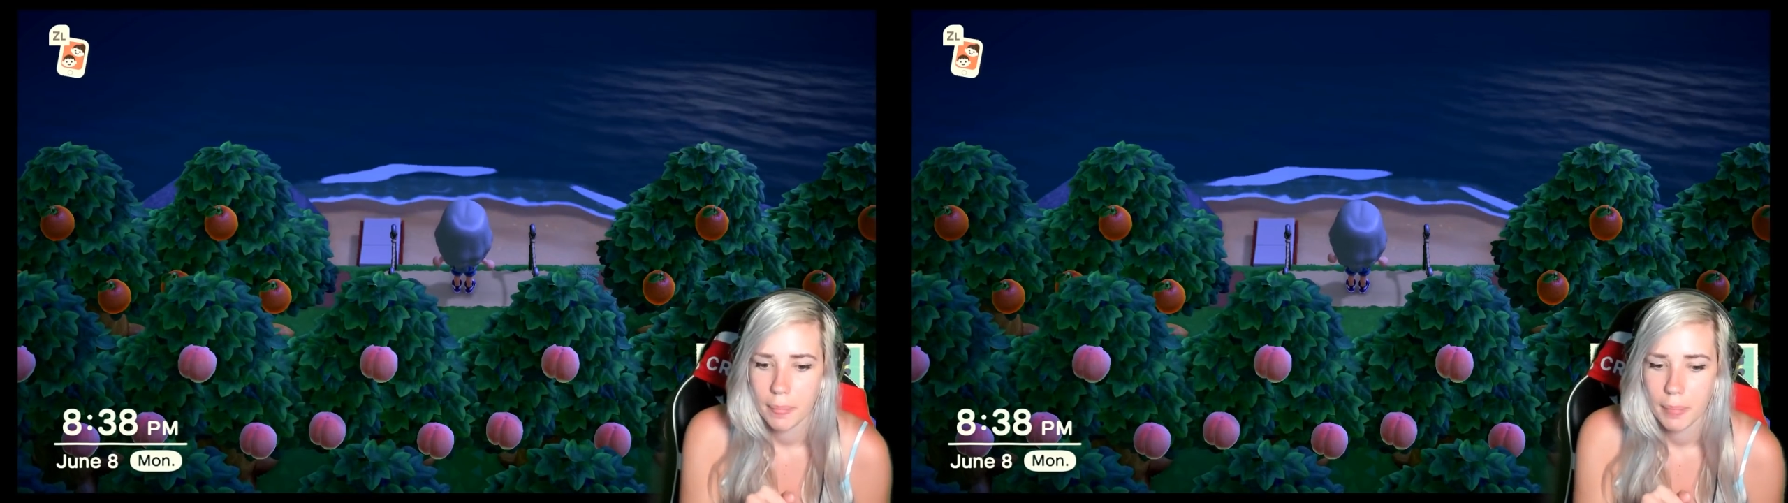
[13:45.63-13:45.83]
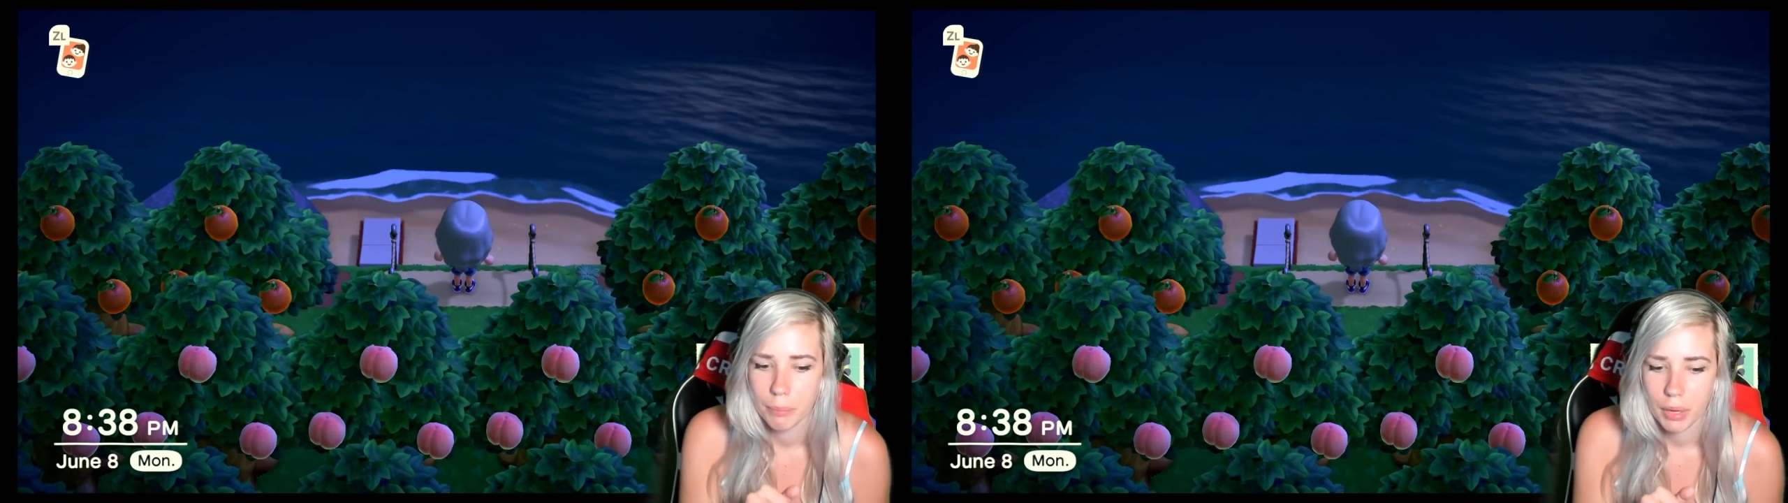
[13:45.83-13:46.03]

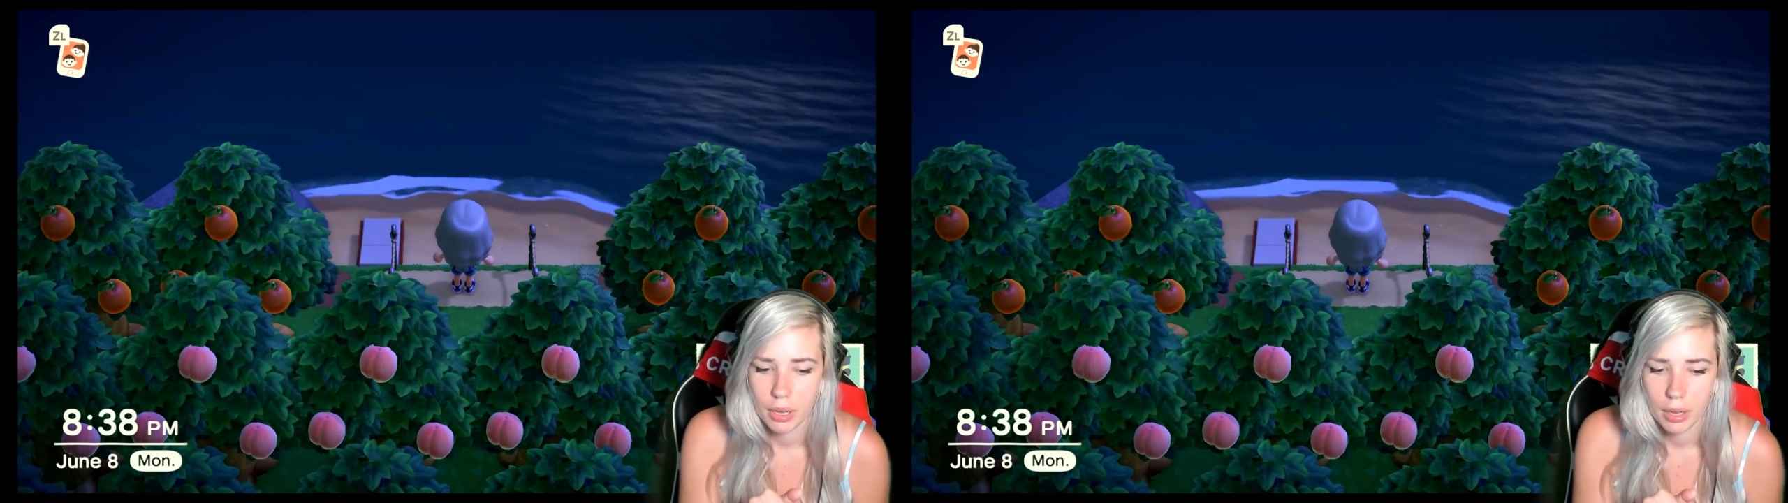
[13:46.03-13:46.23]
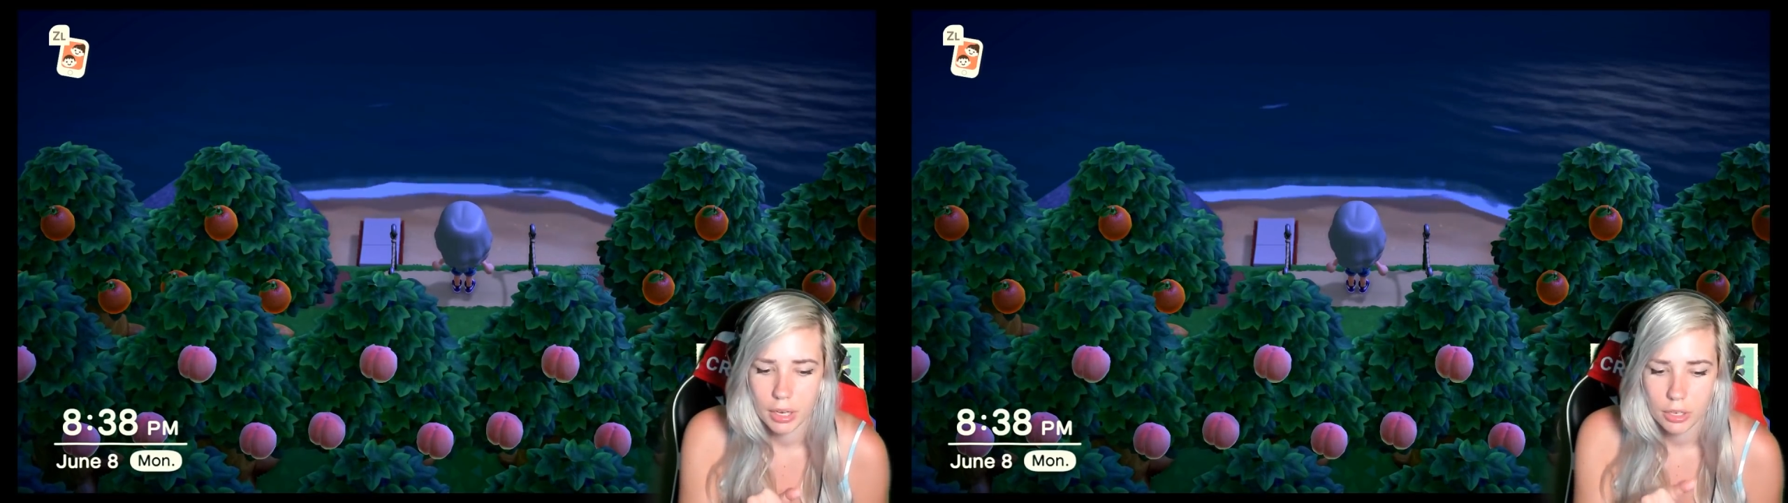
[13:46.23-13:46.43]

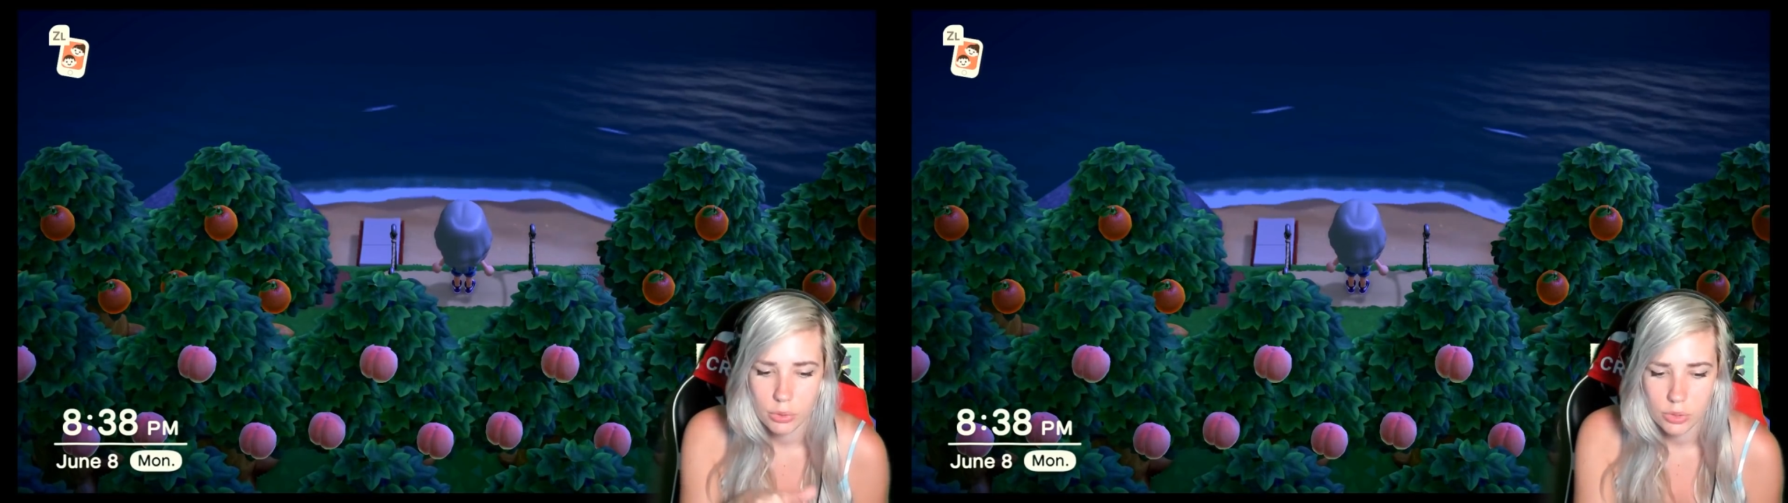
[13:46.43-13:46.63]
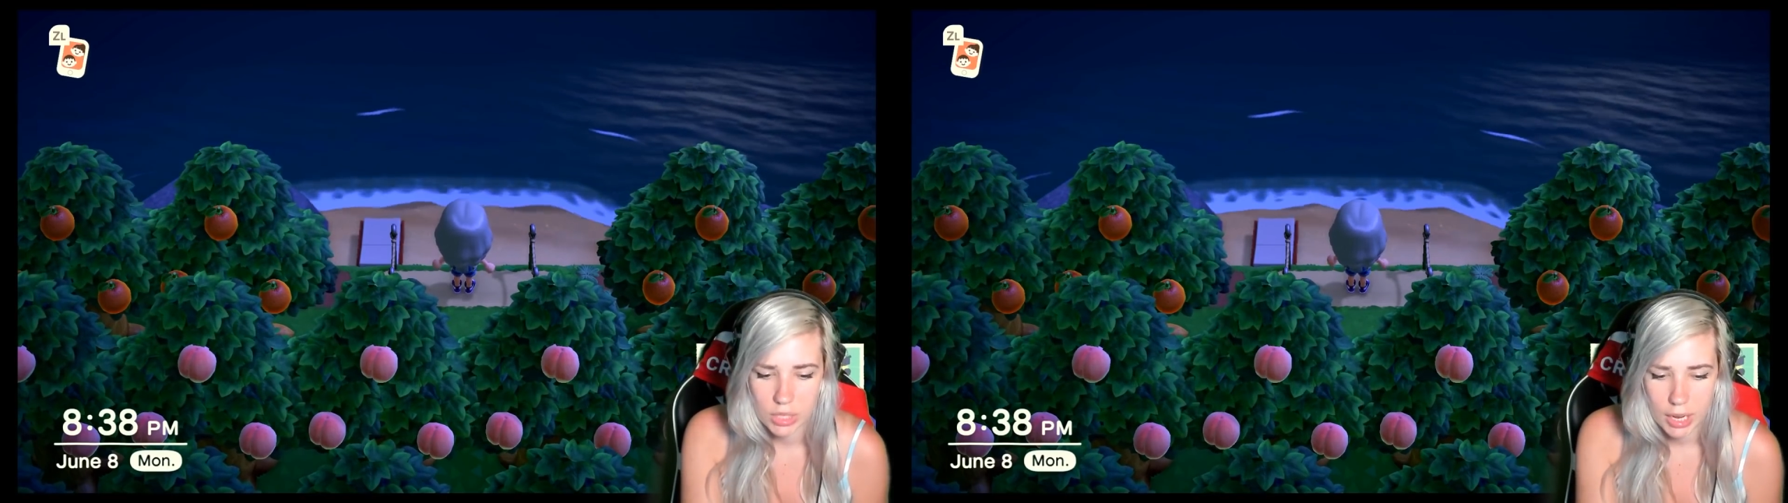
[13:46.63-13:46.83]
but it
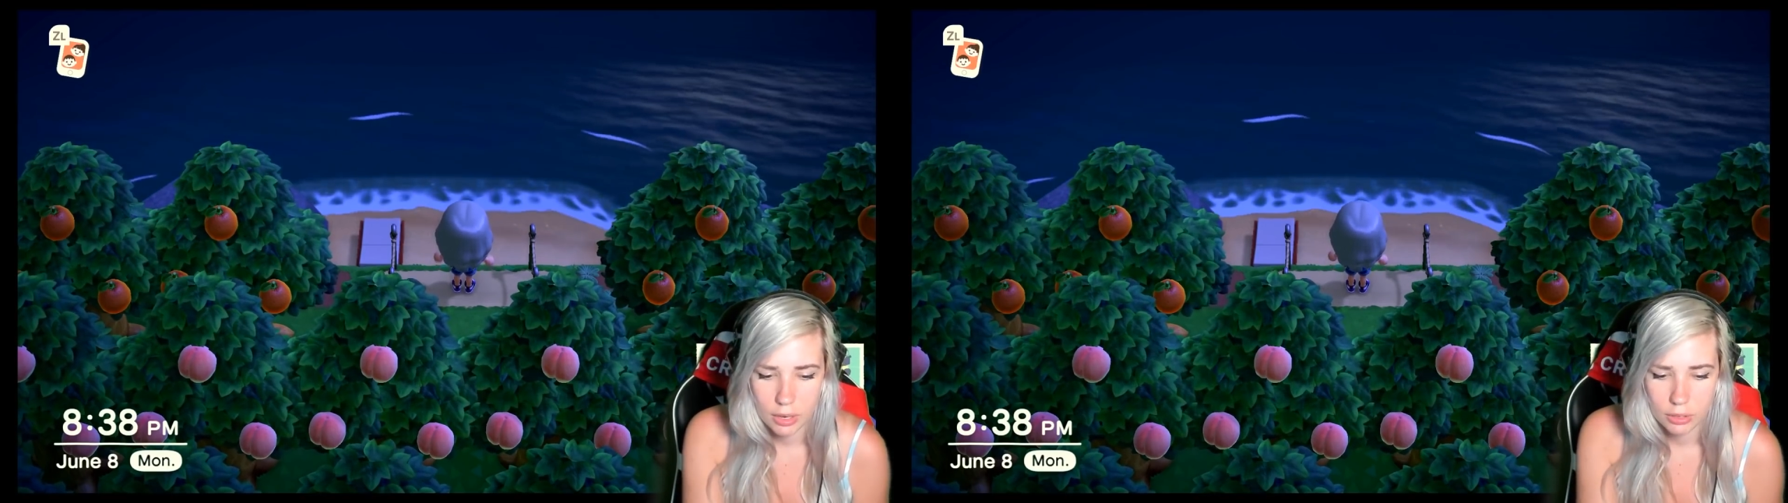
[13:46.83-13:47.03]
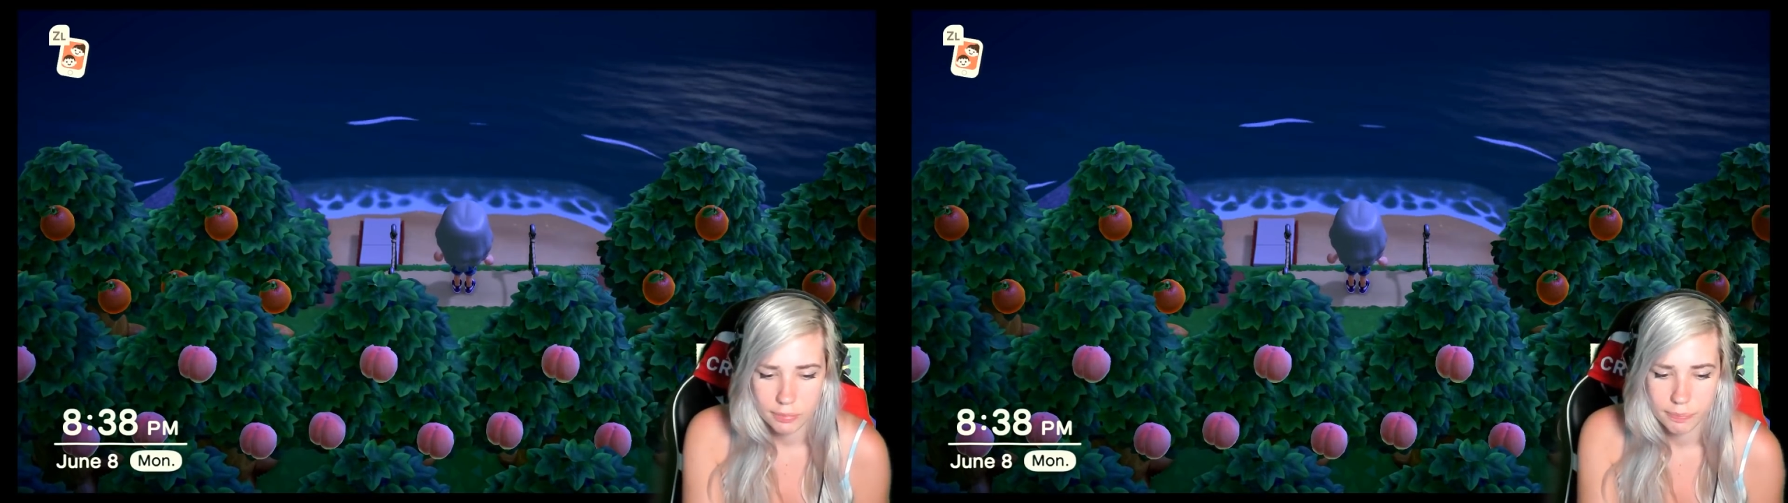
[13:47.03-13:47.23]
goes
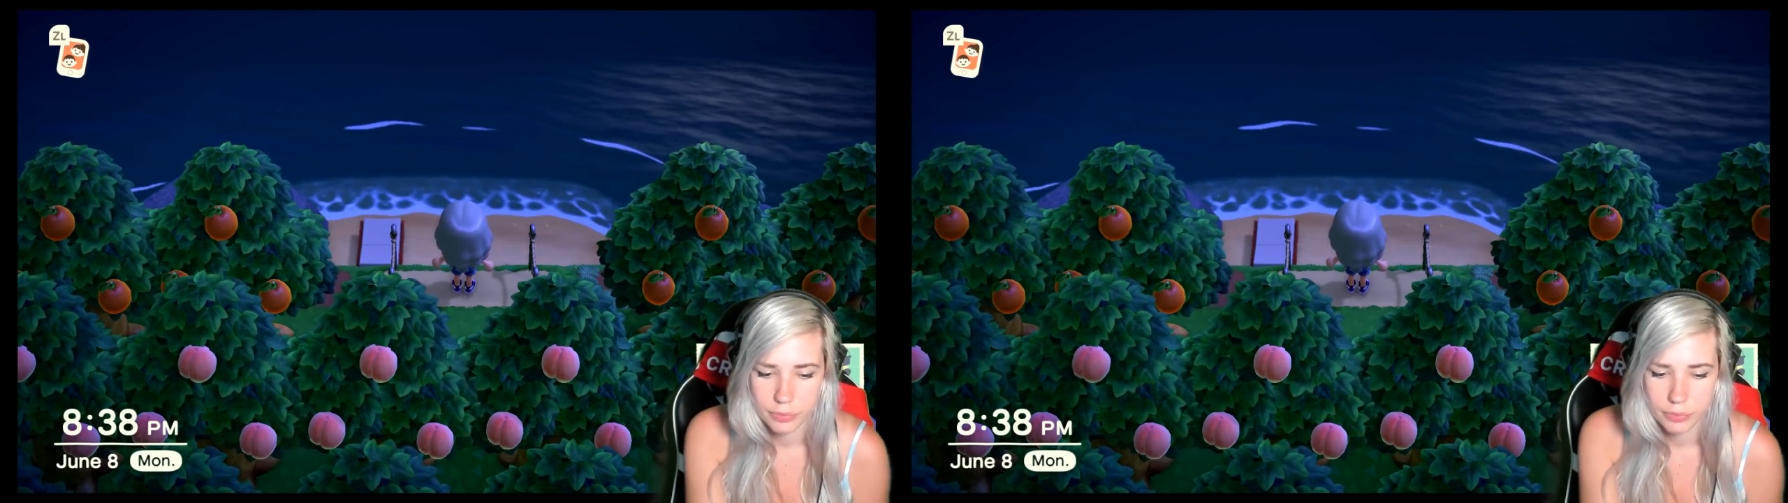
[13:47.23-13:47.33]
down